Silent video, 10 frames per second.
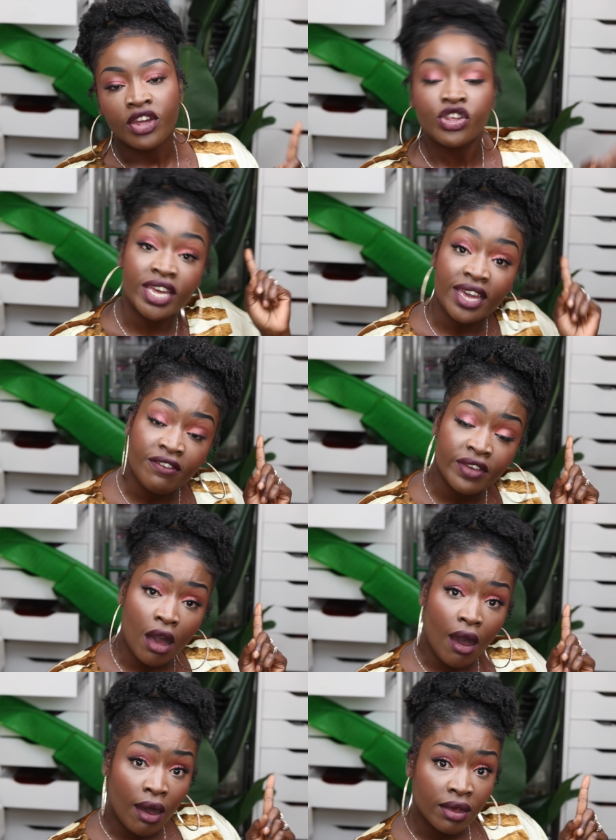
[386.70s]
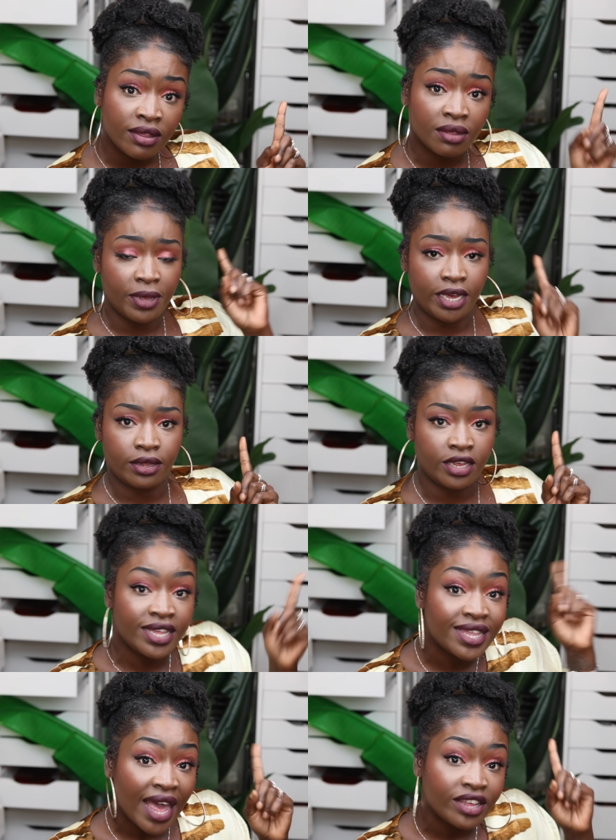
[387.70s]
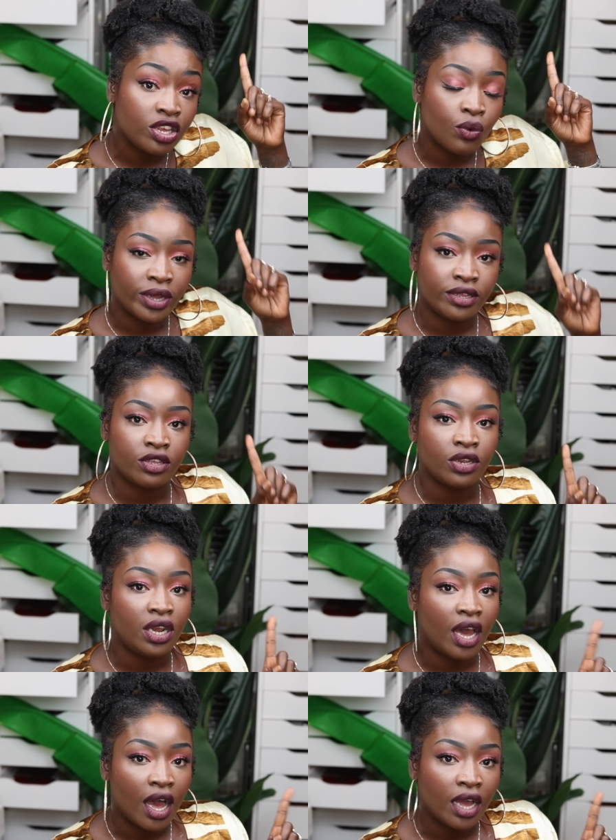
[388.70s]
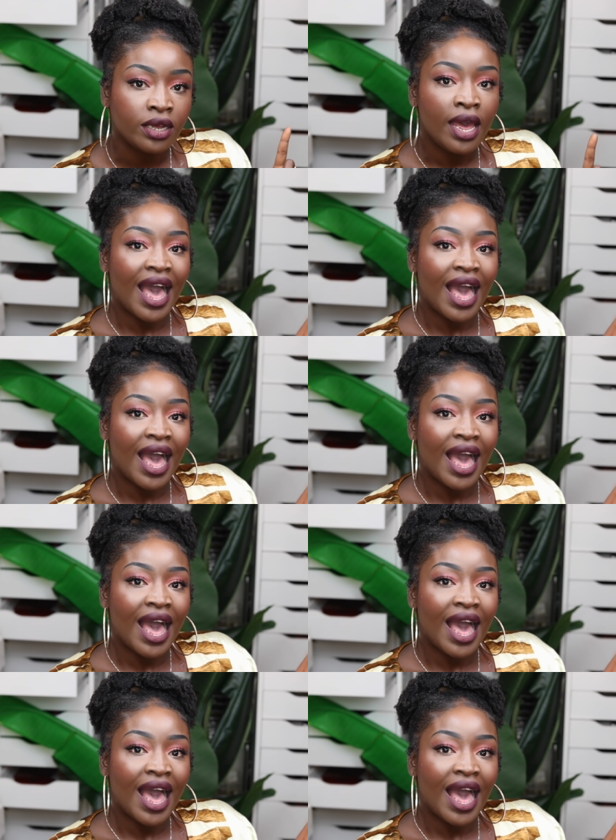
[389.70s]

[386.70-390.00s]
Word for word: She even asked me, she said she wanted to learn,